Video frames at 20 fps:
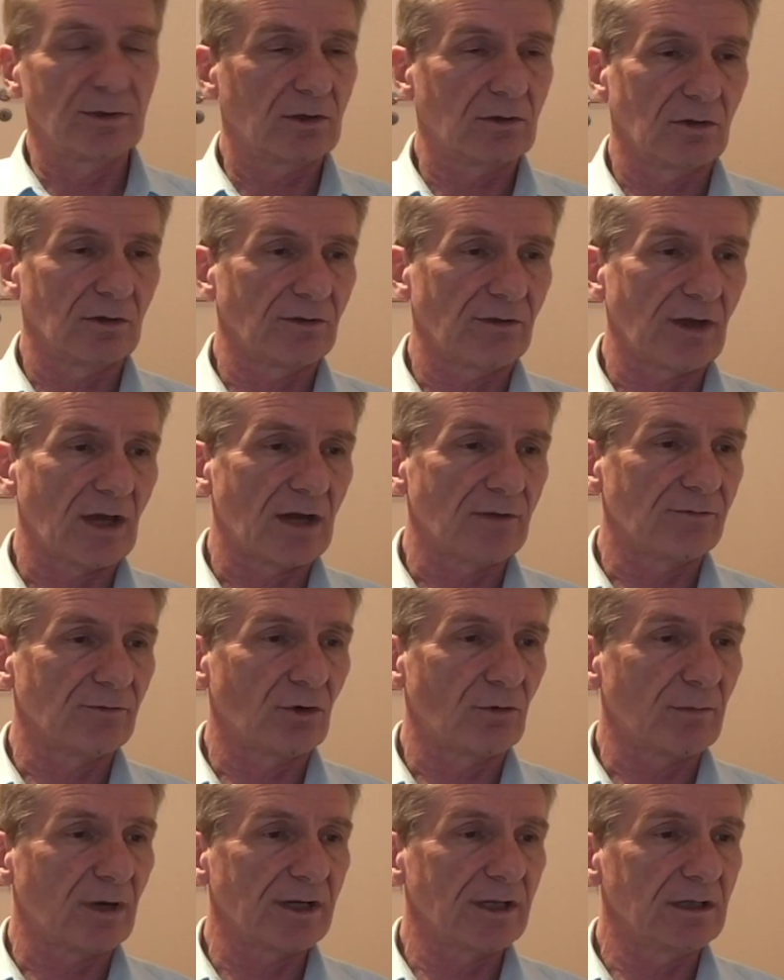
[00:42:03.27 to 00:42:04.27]
because they have
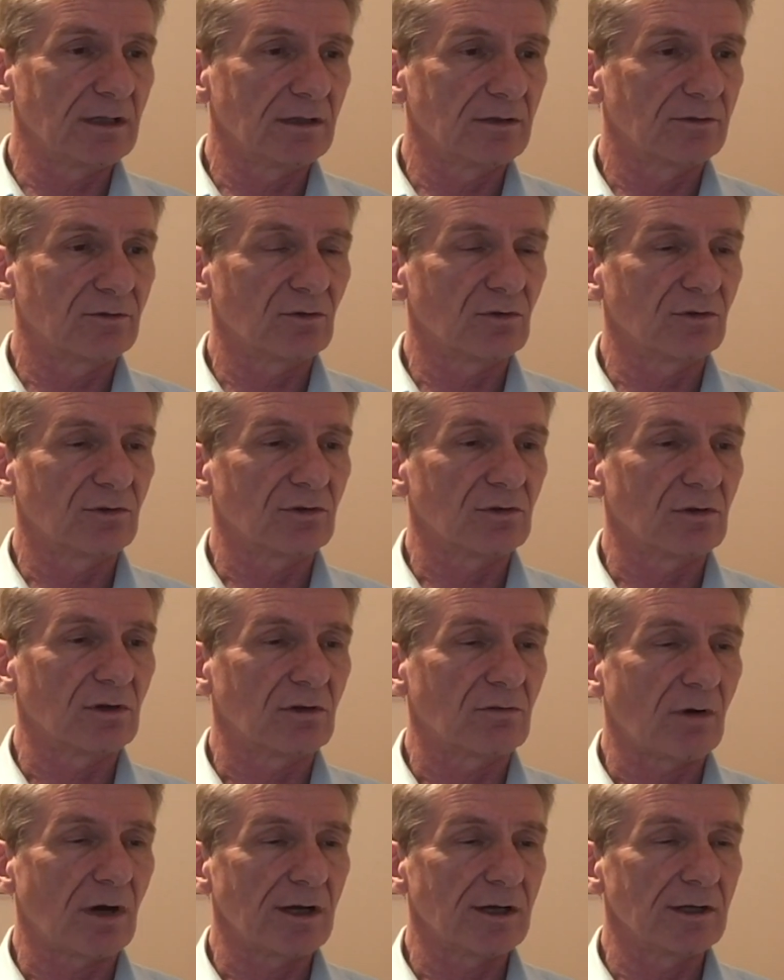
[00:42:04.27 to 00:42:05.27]
no money to
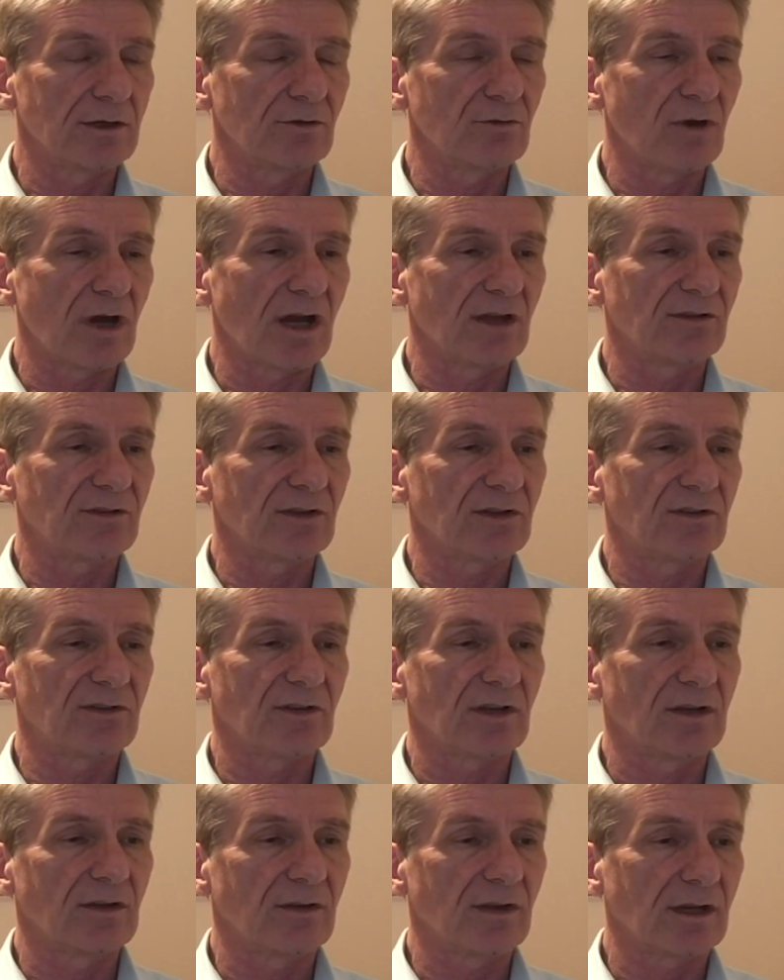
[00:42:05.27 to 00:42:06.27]
acquire new assets,
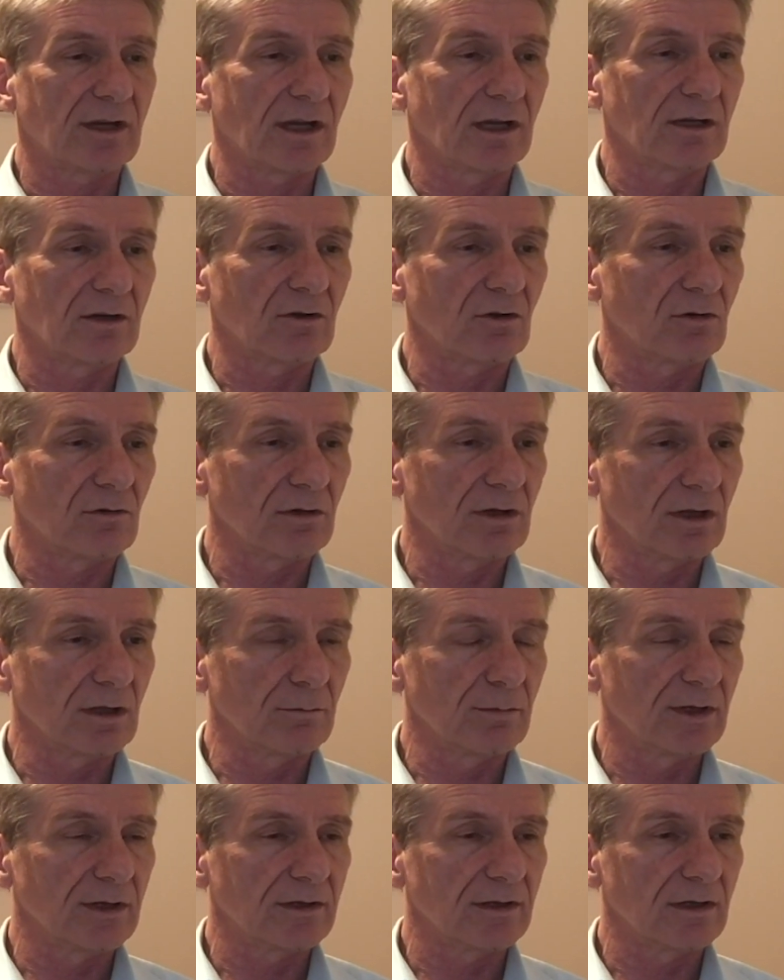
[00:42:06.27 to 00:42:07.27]
and they can grow a
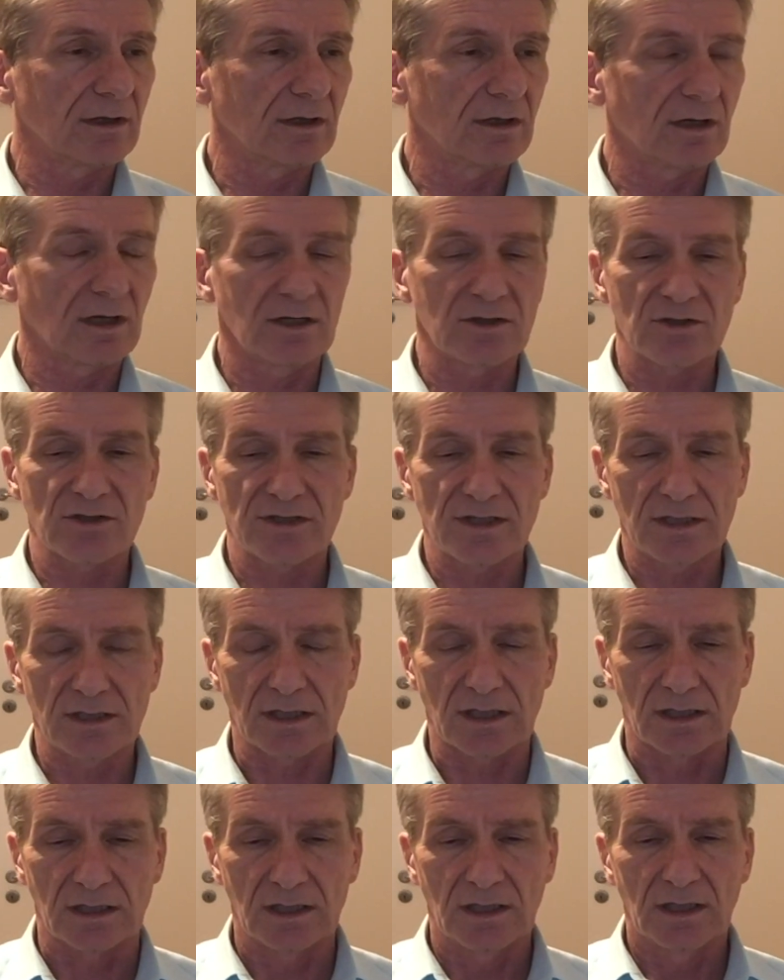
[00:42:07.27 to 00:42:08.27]
little bit in
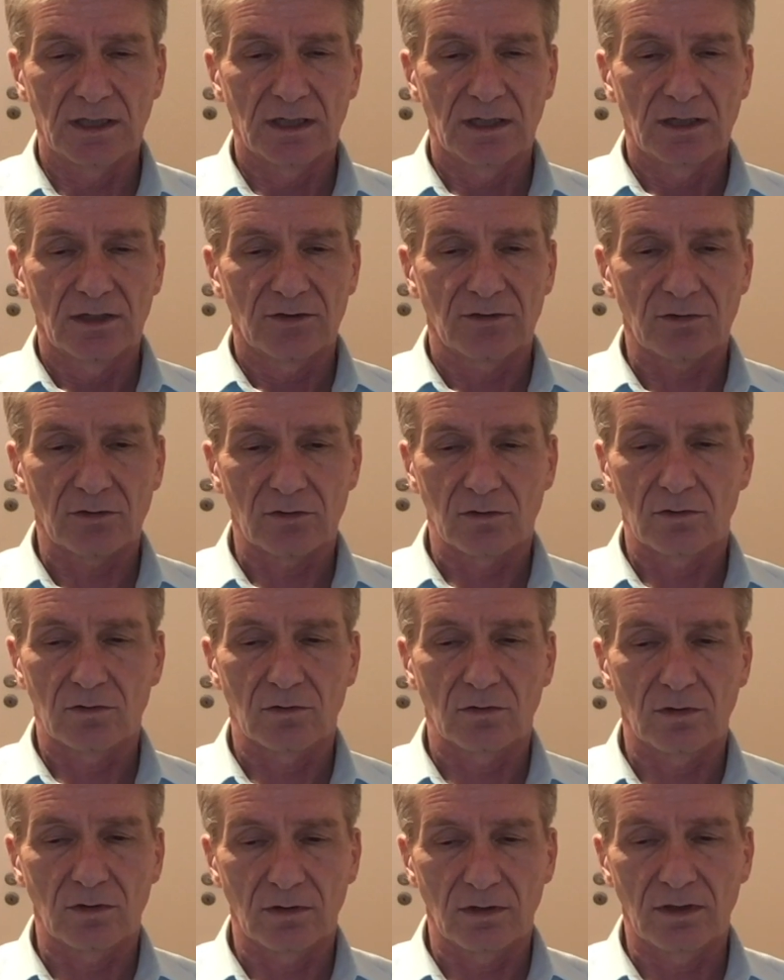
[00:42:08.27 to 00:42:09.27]
Argentina.
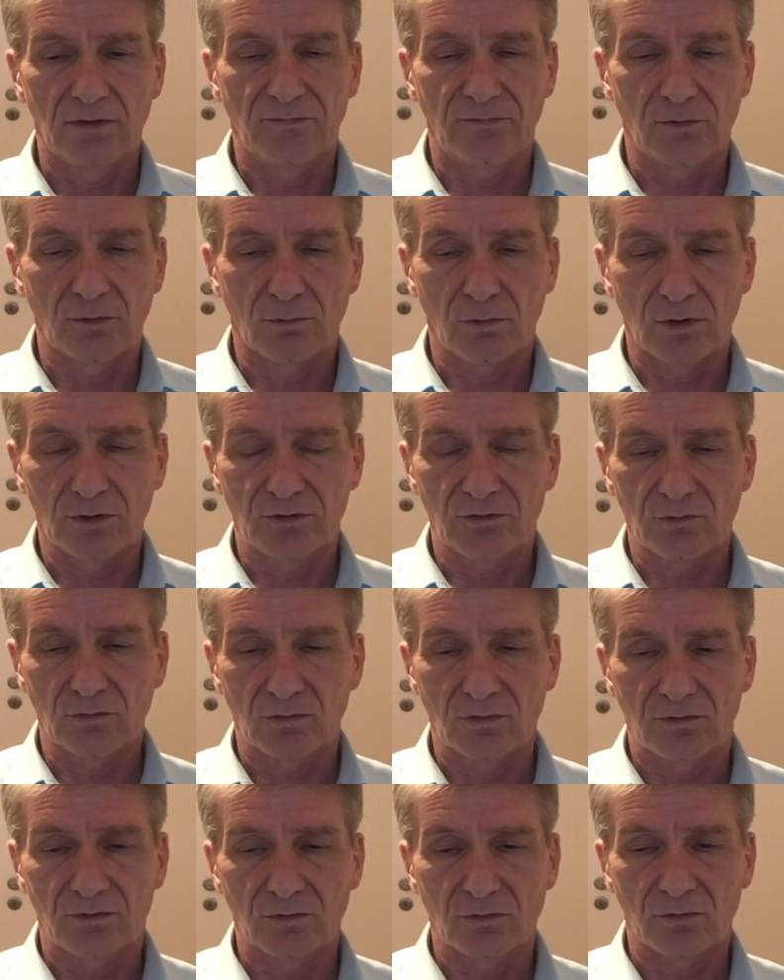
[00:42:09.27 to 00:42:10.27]
So if you want
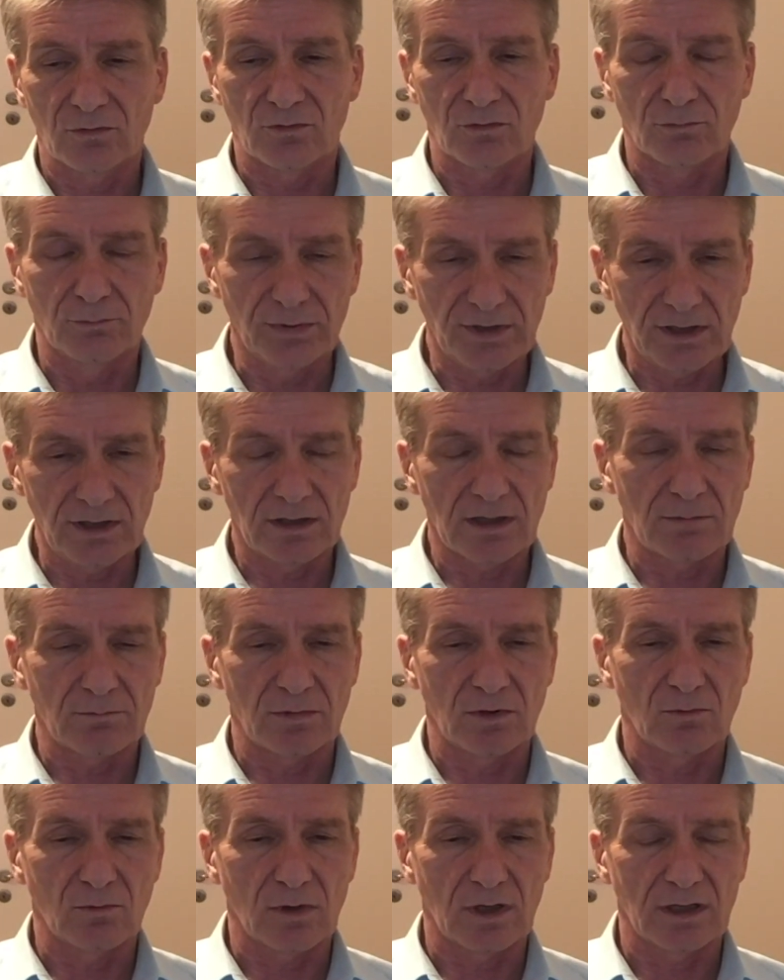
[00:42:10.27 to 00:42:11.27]
to be
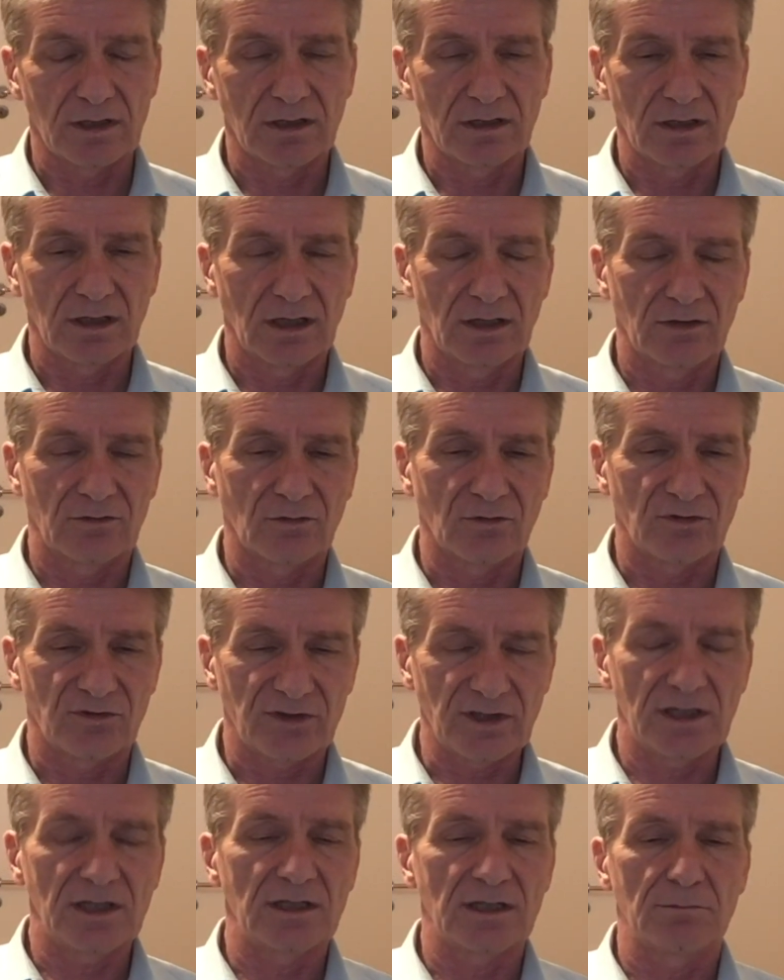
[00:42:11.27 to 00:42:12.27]
number one and to
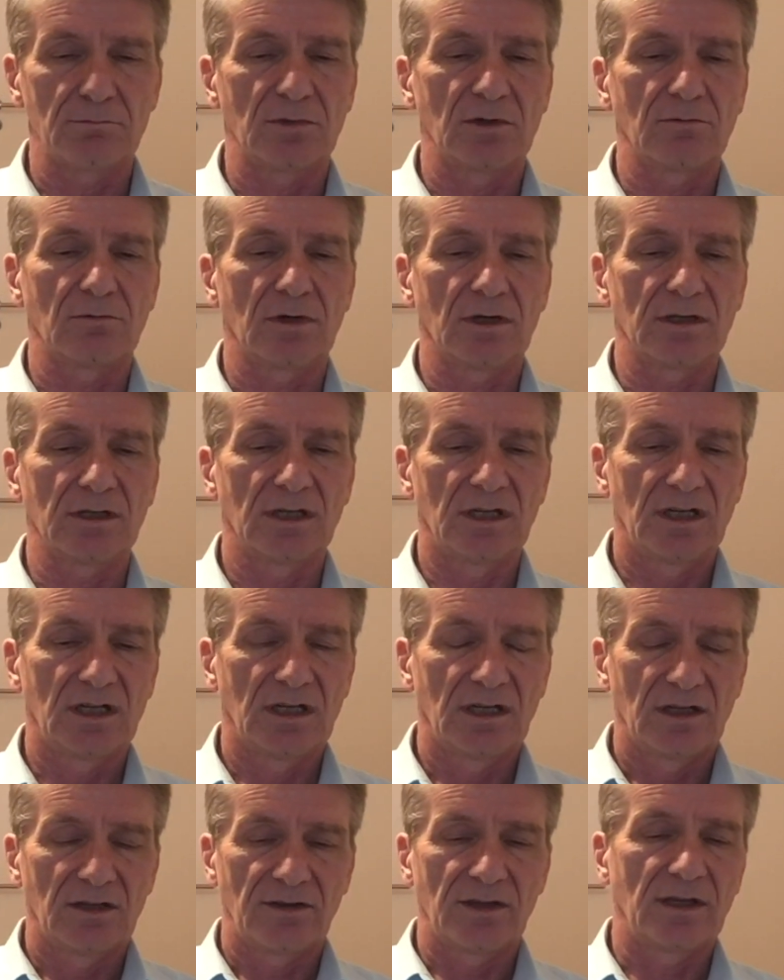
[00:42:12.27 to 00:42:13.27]
stay number one,
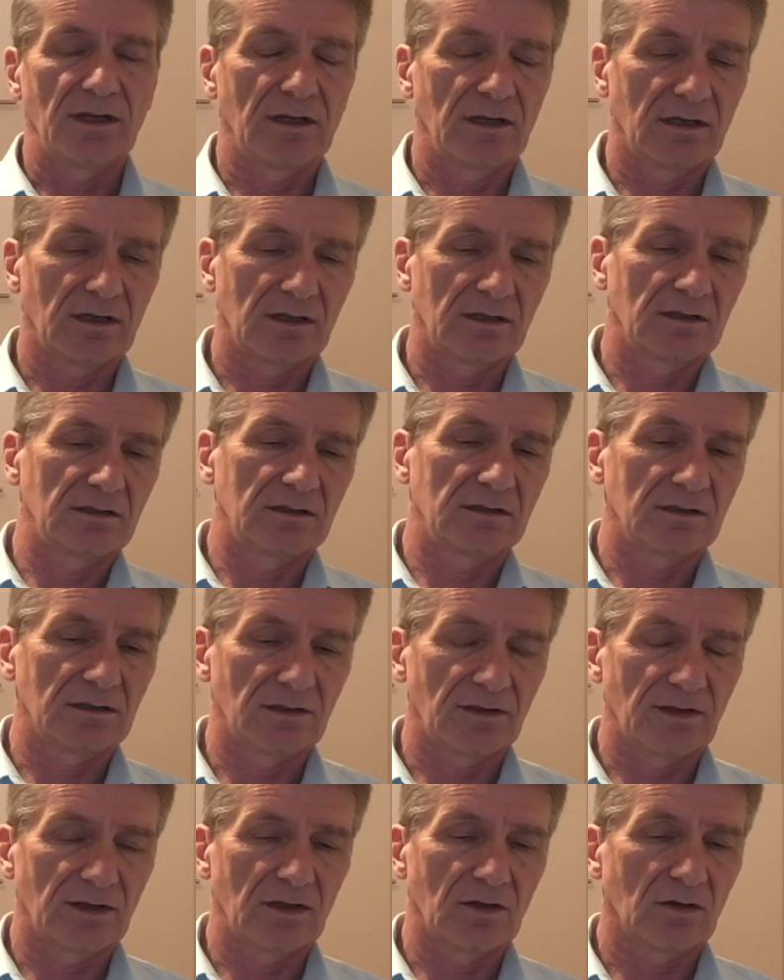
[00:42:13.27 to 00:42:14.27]
then
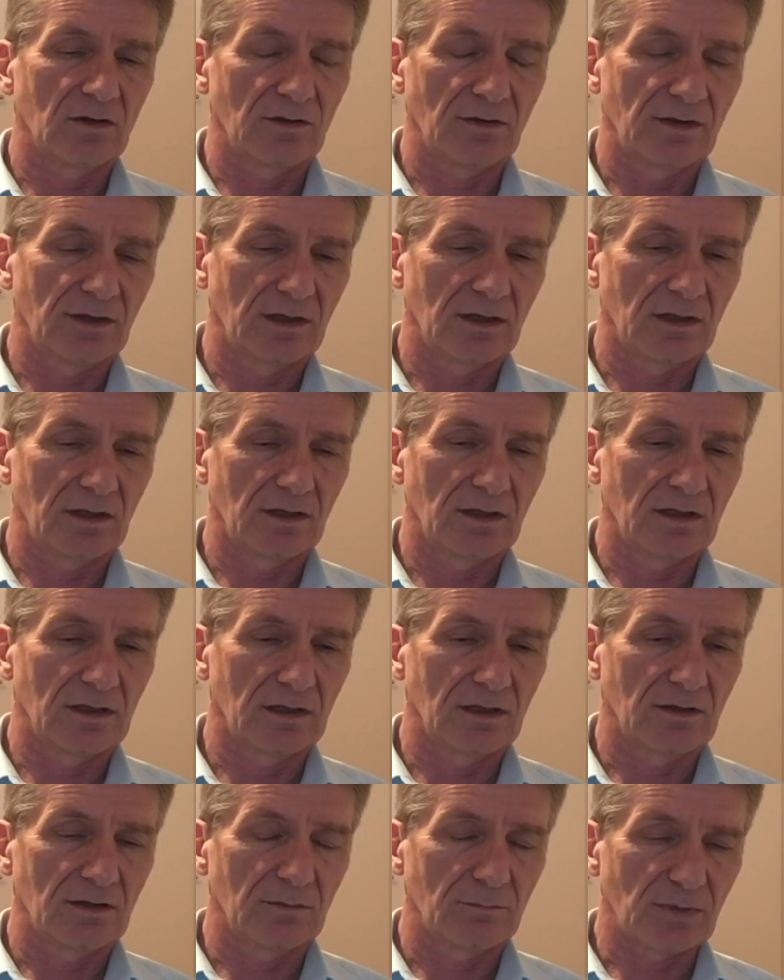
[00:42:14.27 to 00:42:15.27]

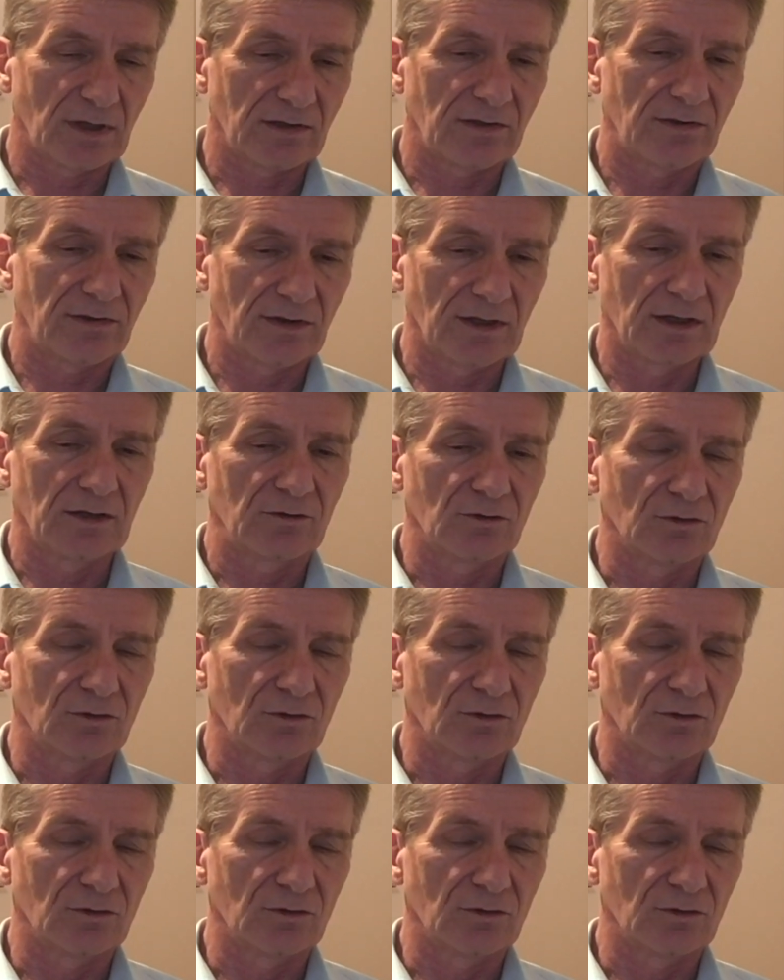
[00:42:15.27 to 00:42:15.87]
the best thing